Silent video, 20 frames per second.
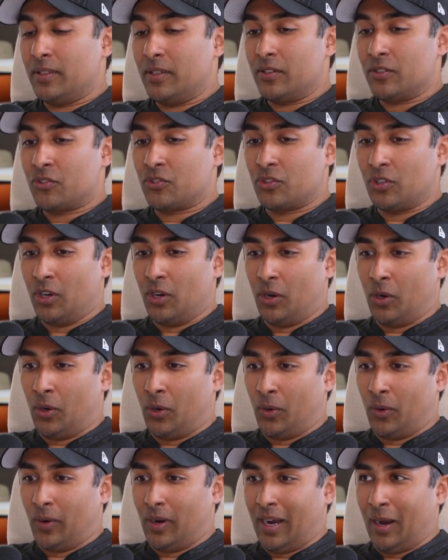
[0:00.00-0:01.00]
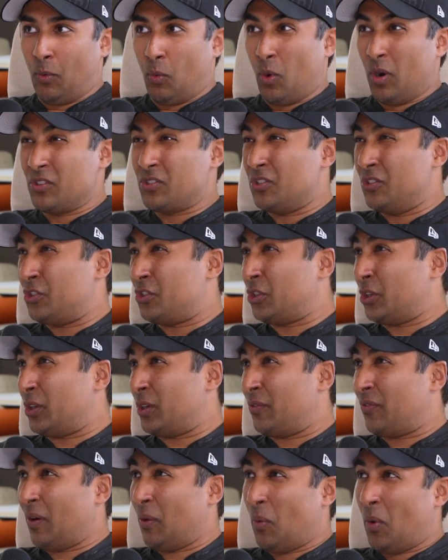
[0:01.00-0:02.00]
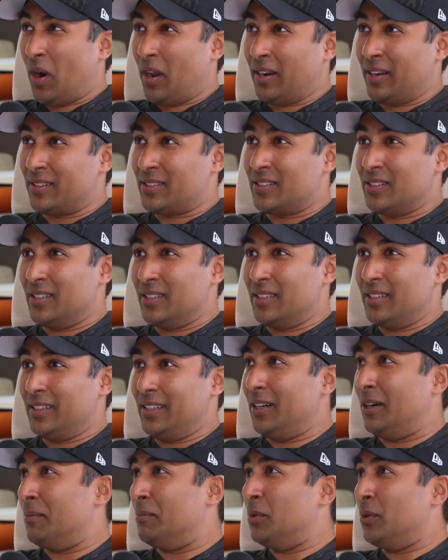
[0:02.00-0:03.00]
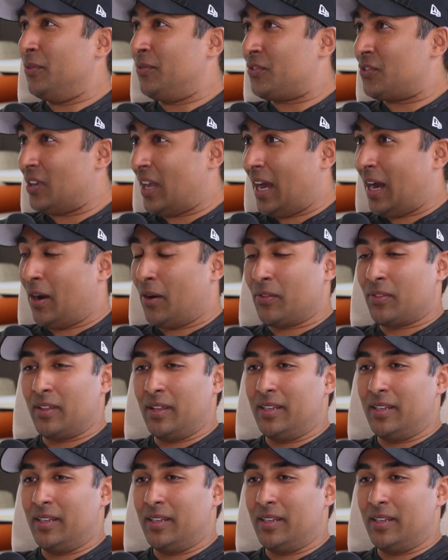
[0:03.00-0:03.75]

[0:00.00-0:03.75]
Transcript: so I wasn't sure if I wanted to, move south.